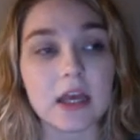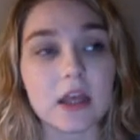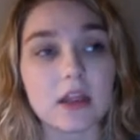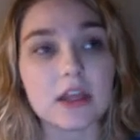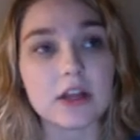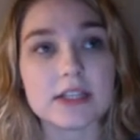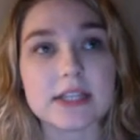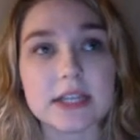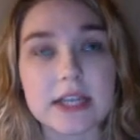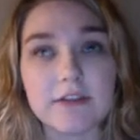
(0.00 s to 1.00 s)
there's a
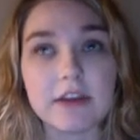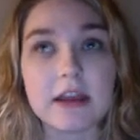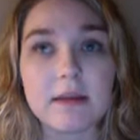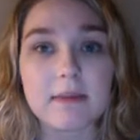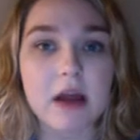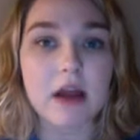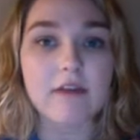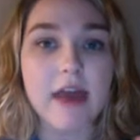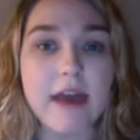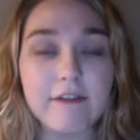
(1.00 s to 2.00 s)
significant amount of
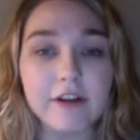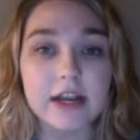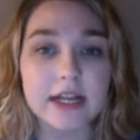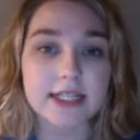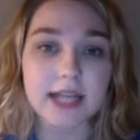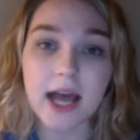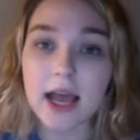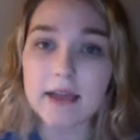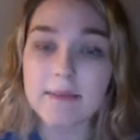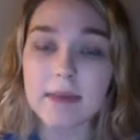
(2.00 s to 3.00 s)
effort and
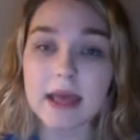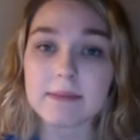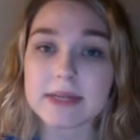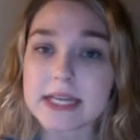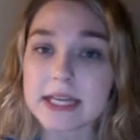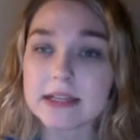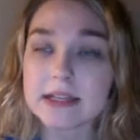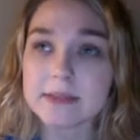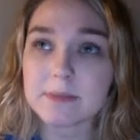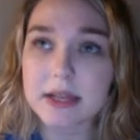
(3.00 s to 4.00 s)
time and
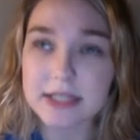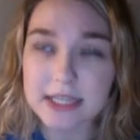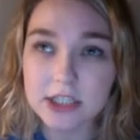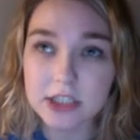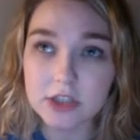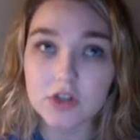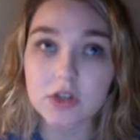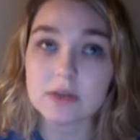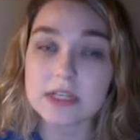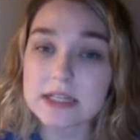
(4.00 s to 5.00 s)
meticulous attention
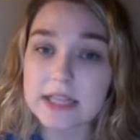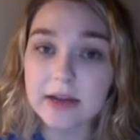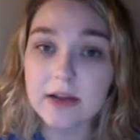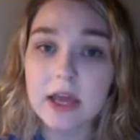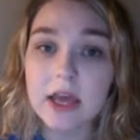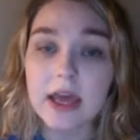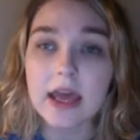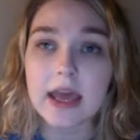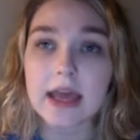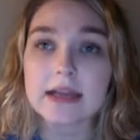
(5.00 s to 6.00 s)
to detail
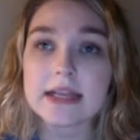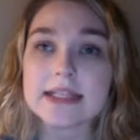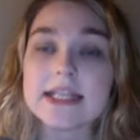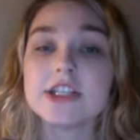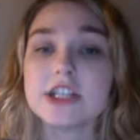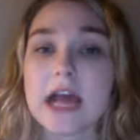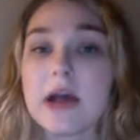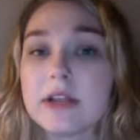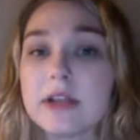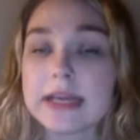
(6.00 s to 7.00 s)
and
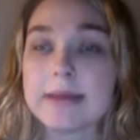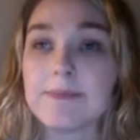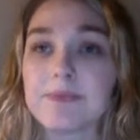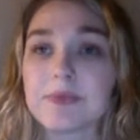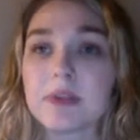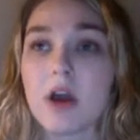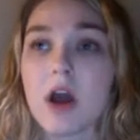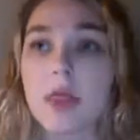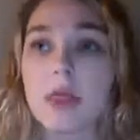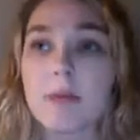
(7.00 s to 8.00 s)
intentionality
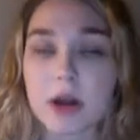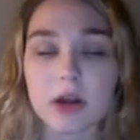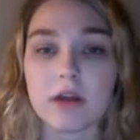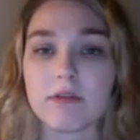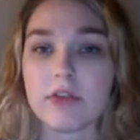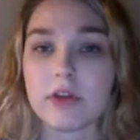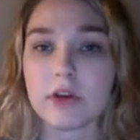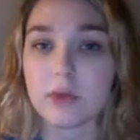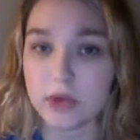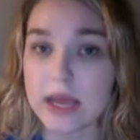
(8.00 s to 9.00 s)
on the part of the
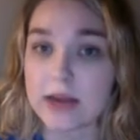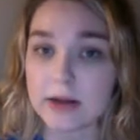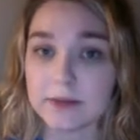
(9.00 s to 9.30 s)
creator.